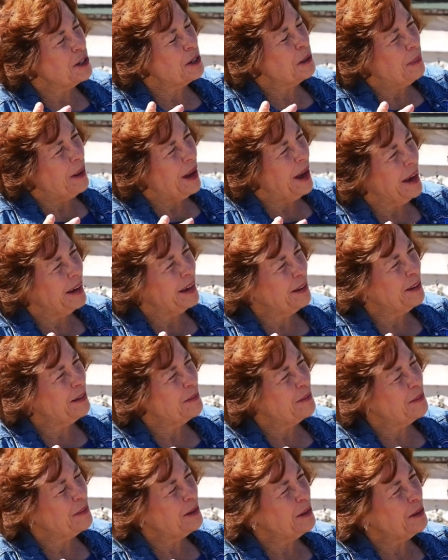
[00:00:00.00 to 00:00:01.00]
in the back
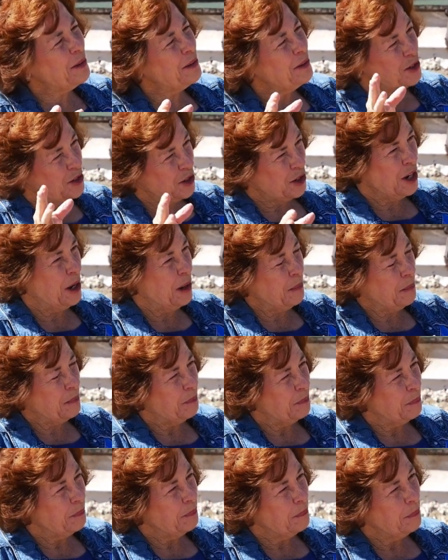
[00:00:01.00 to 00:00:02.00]
of the Jeep
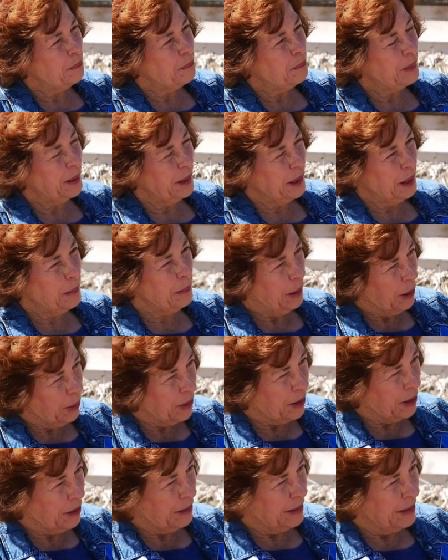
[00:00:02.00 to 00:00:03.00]
playing
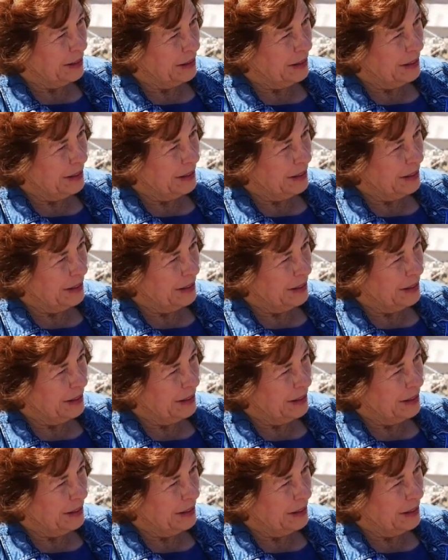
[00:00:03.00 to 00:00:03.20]
poker.